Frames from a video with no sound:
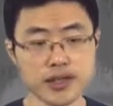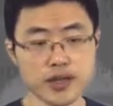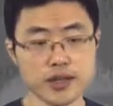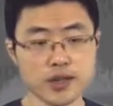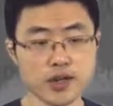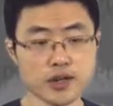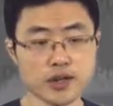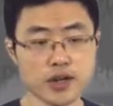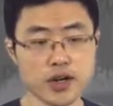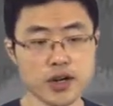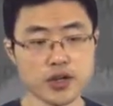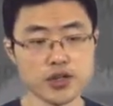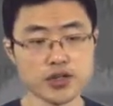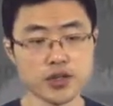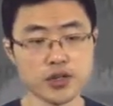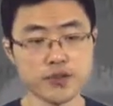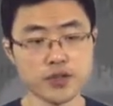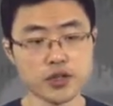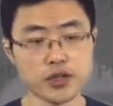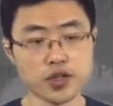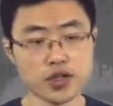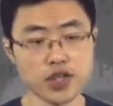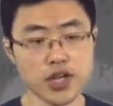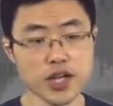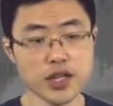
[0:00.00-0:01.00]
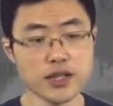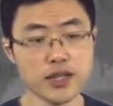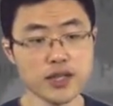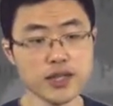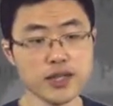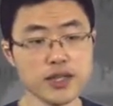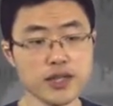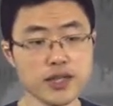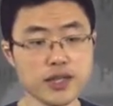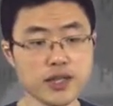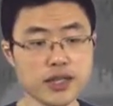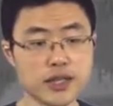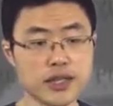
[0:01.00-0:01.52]
the concept of
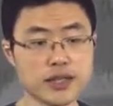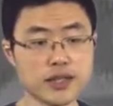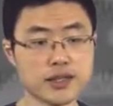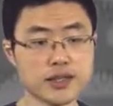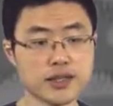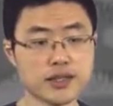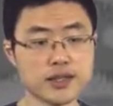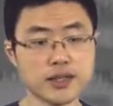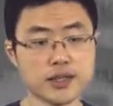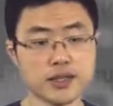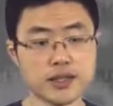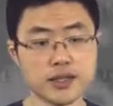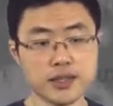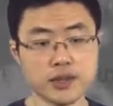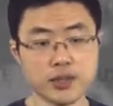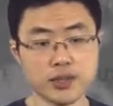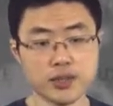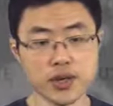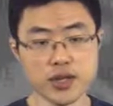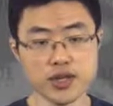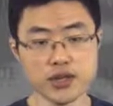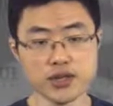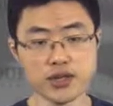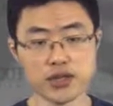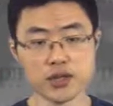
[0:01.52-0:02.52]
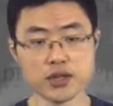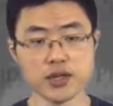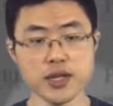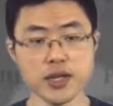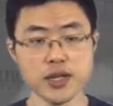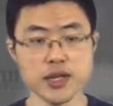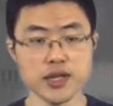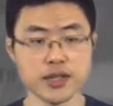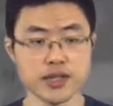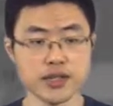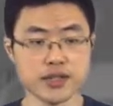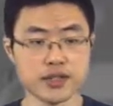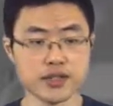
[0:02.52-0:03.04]
shatter in this e equation
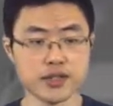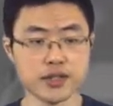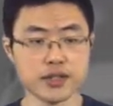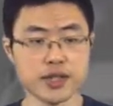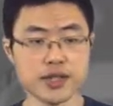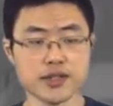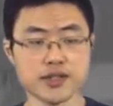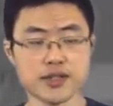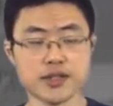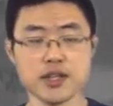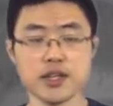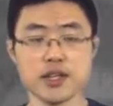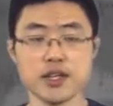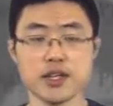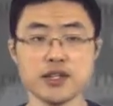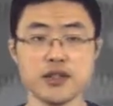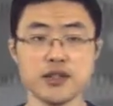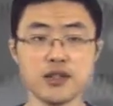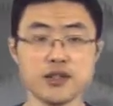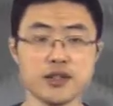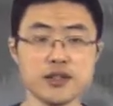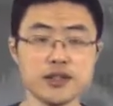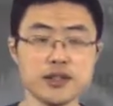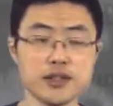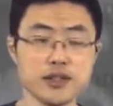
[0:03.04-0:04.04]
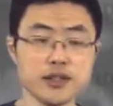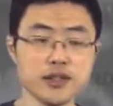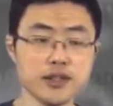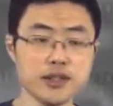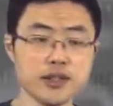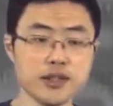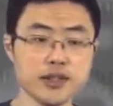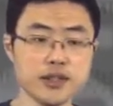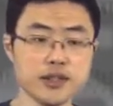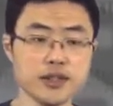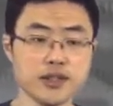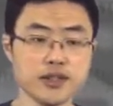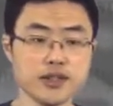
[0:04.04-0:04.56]
is that that
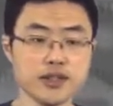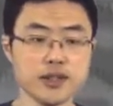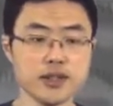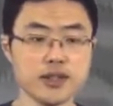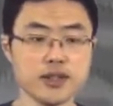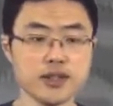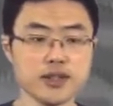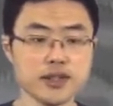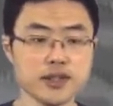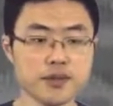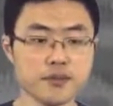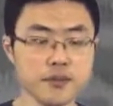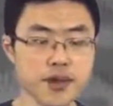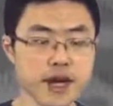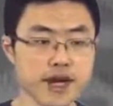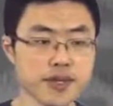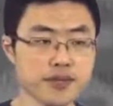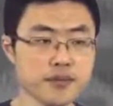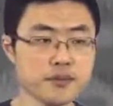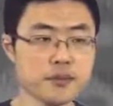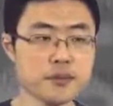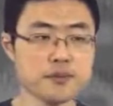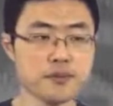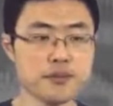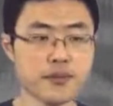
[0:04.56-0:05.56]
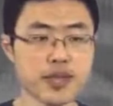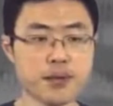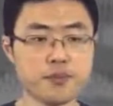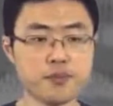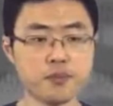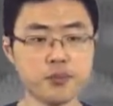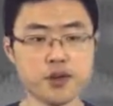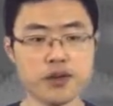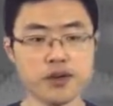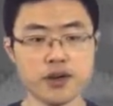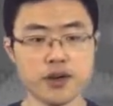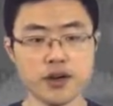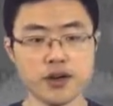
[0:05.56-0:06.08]
is the, is the maximum
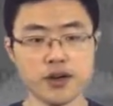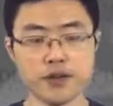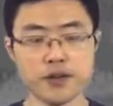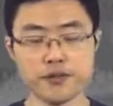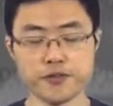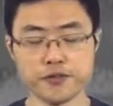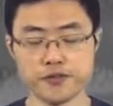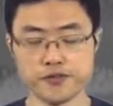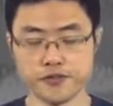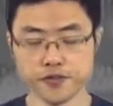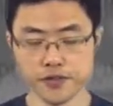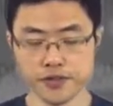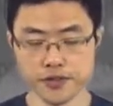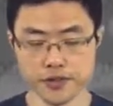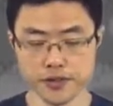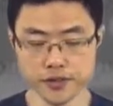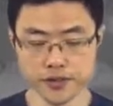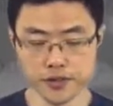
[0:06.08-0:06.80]
number of, uh,